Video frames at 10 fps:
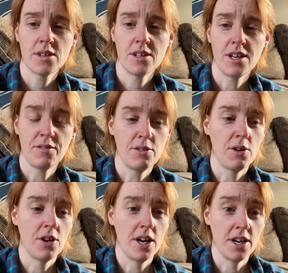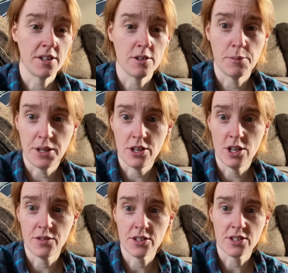Are they a bit
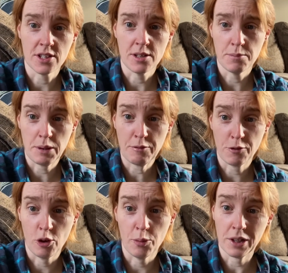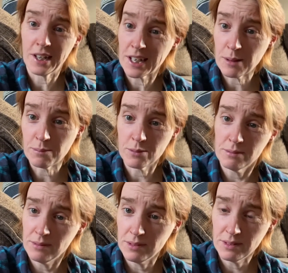nervous? Are they a bit forward like him?
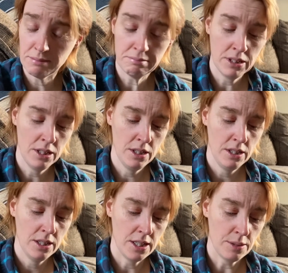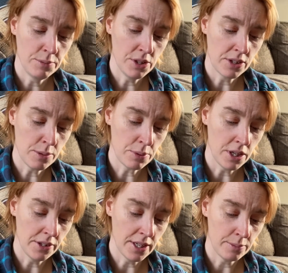Keep an eye
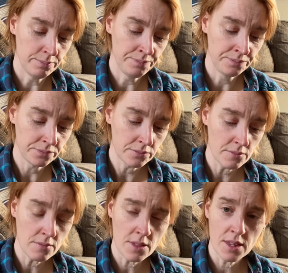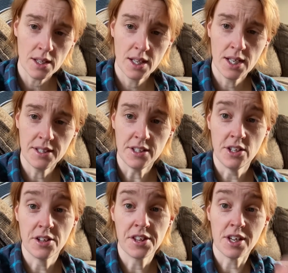on that. And then the
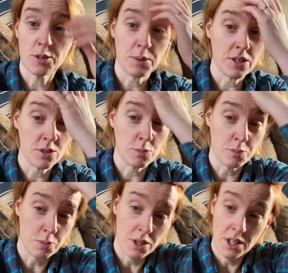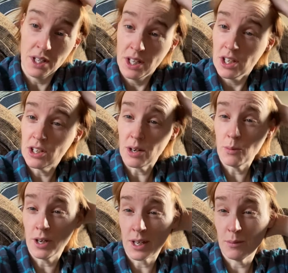other thing has been just, you know, like
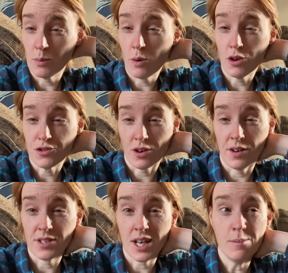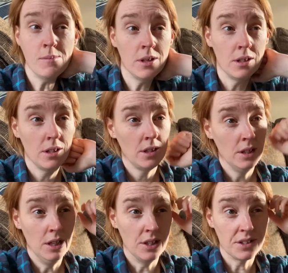working with what drives him
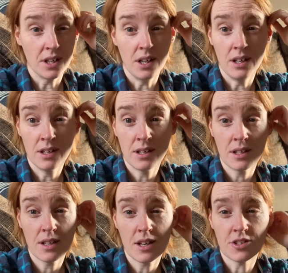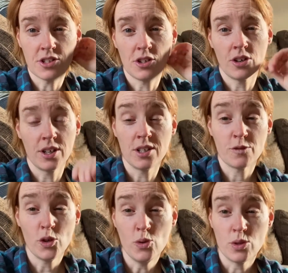as a dog, and it's
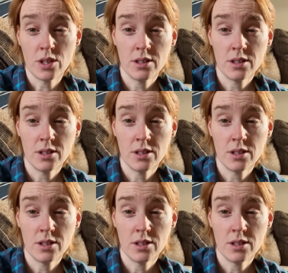food.